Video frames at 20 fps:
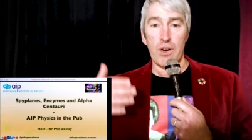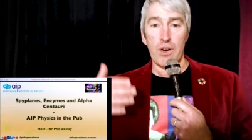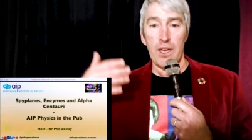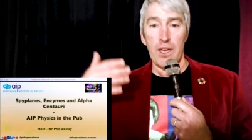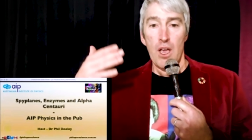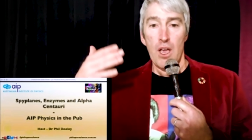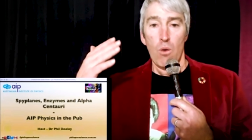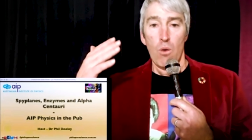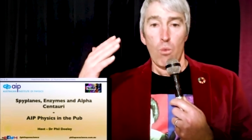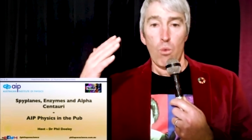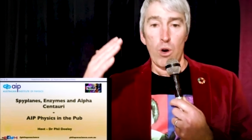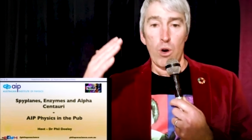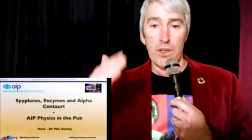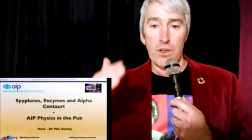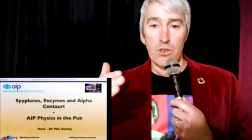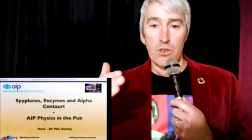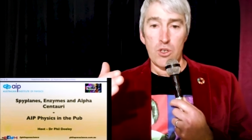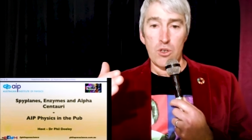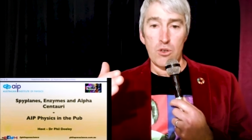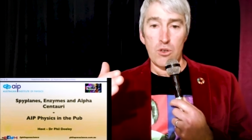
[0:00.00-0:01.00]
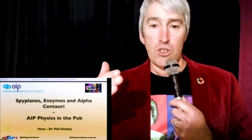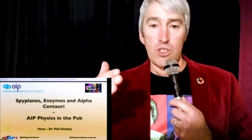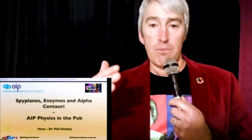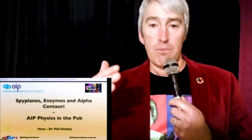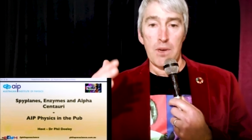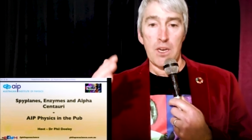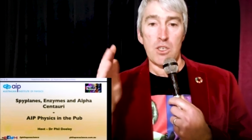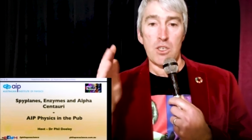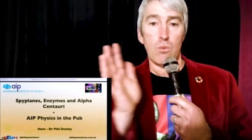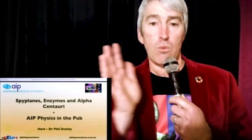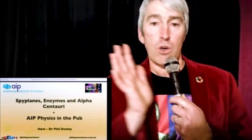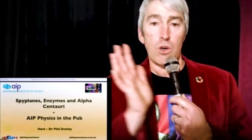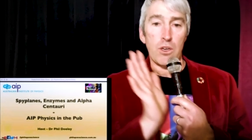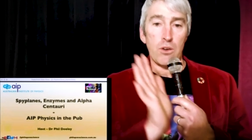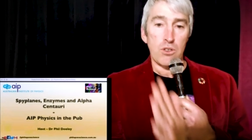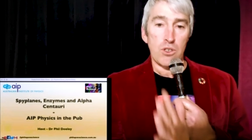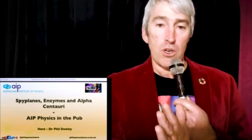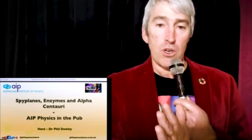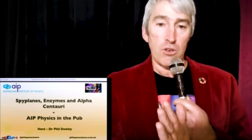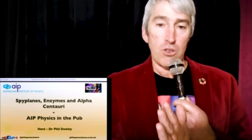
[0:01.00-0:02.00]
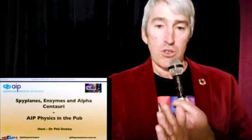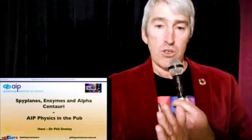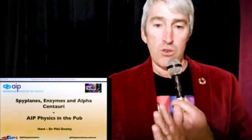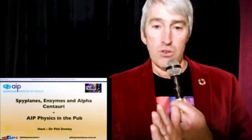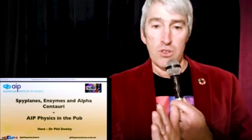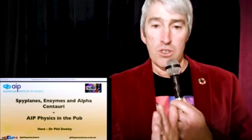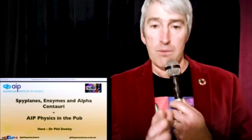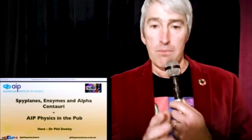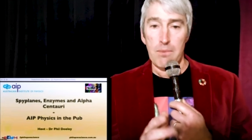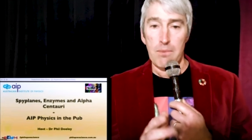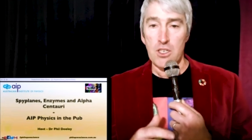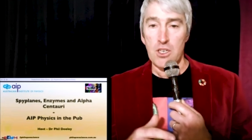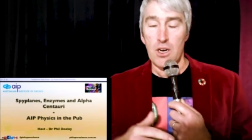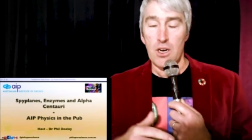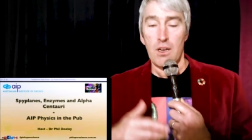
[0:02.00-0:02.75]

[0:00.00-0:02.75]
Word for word: what you choose to measure, what you don't choose to measure.